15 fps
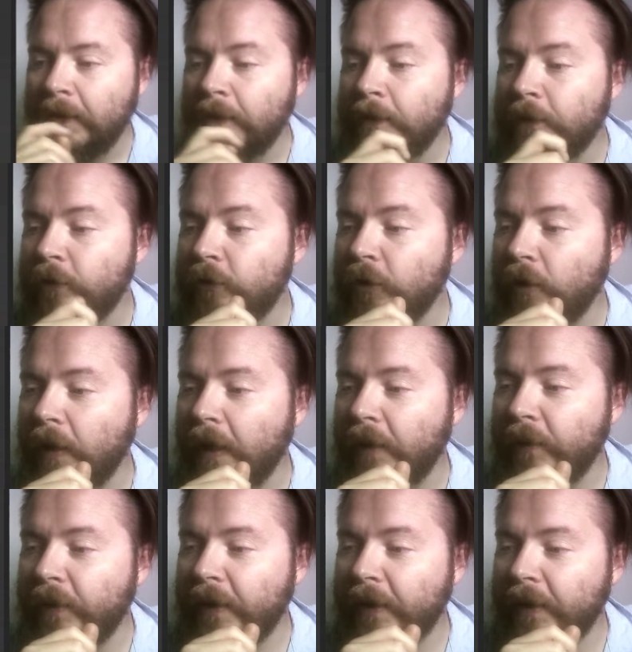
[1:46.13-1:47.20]
So how
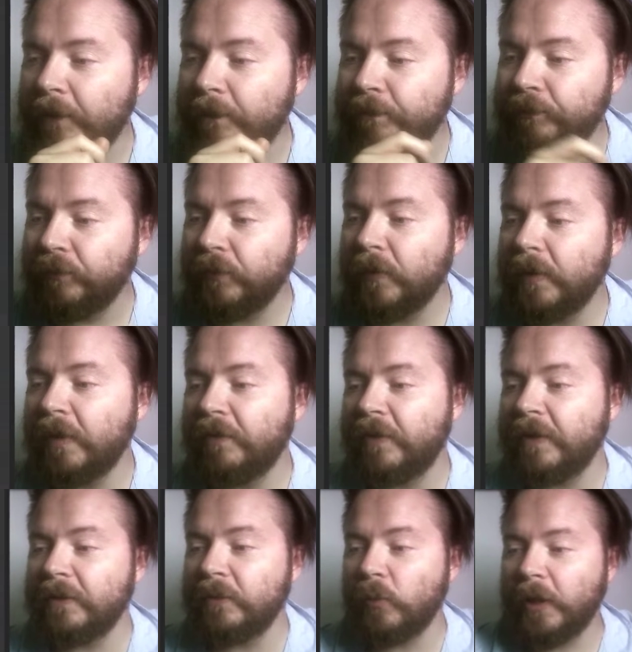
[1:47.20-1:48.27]
the
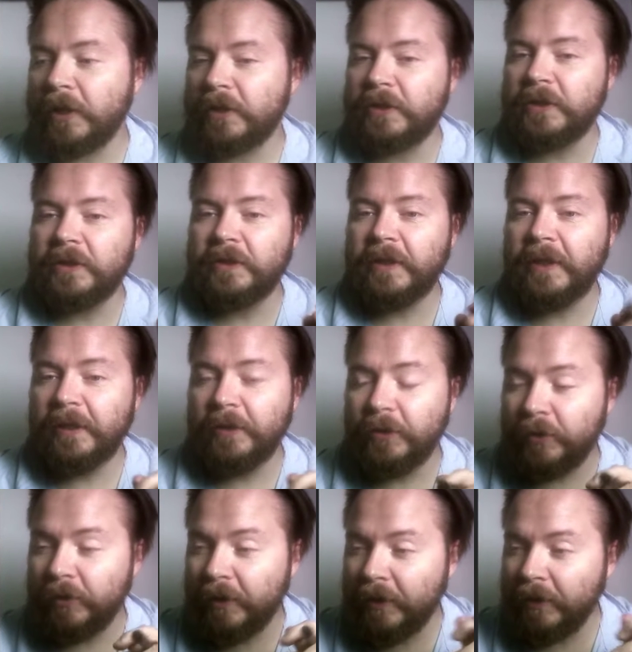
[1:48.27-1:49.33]
thing works is
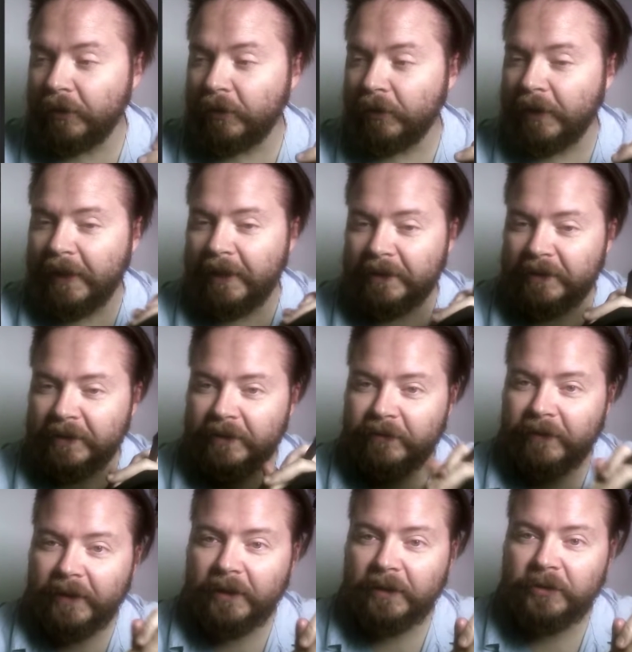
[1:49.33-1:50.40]
you guys give
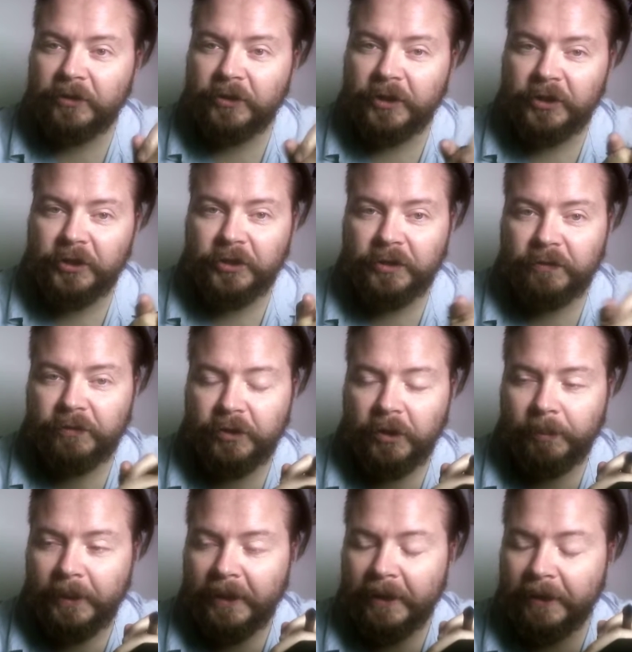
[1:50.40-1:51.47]
a suggestion of
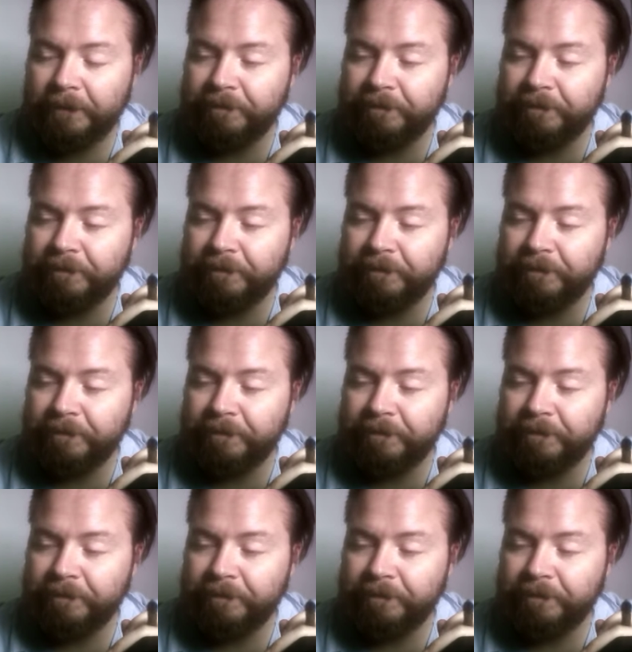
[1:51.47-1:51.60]
topic.